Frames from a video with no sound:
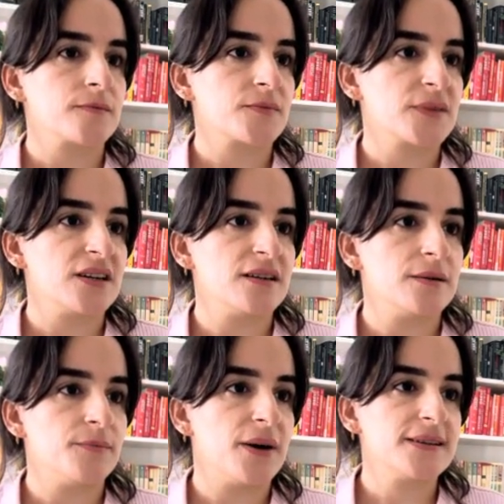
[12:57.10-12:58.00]
the
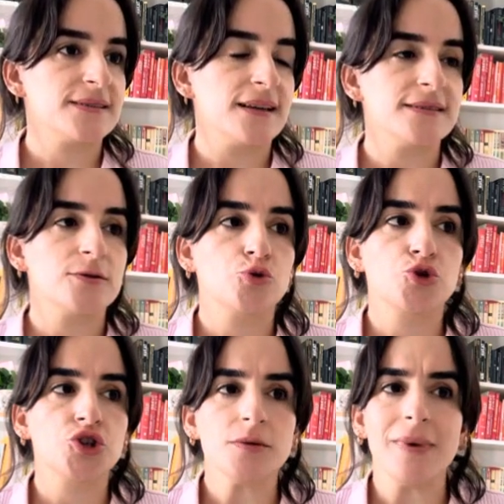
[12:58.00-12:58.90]
past tense, tu
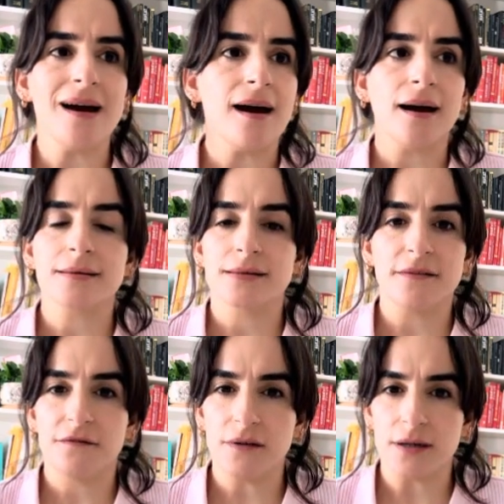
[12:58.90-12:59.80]
chuma
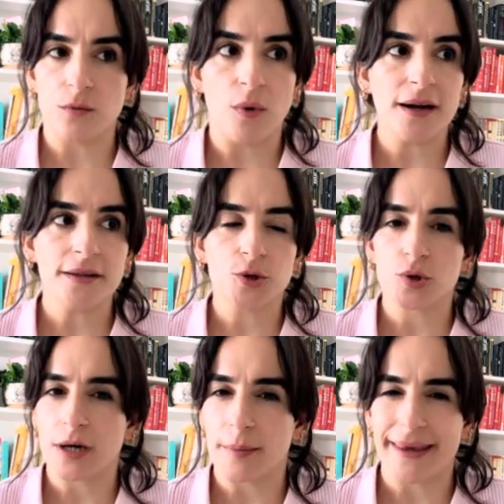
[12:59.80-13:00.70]
hativir, why did you
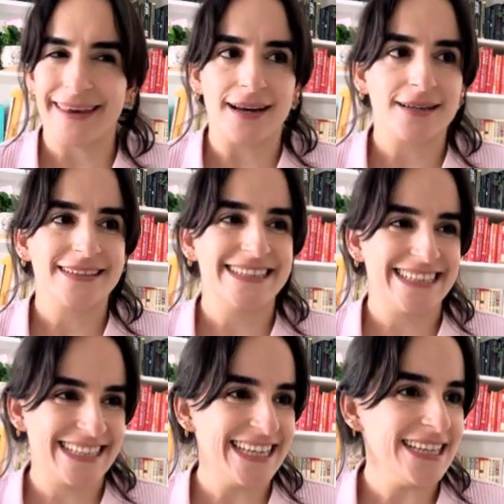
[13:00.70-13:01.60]
come here?
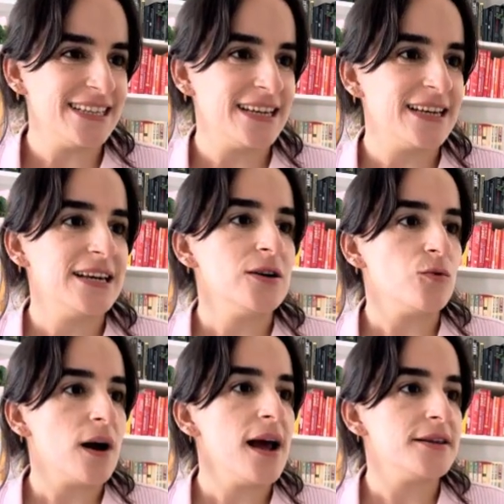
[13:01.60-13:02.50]
Okay?
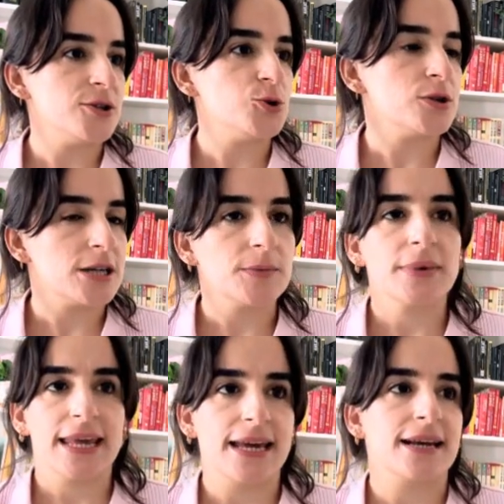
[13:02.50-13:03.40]
Why did you come
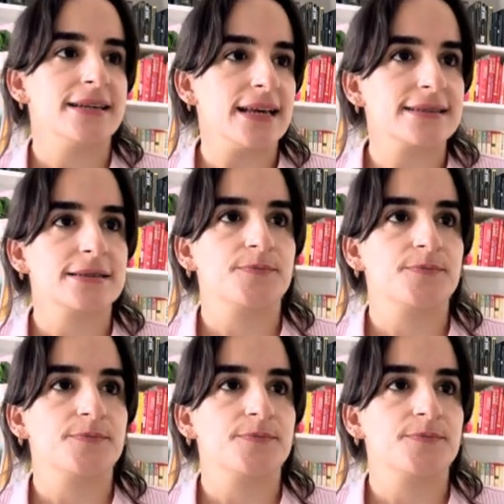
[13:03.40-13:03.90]
here? Yes.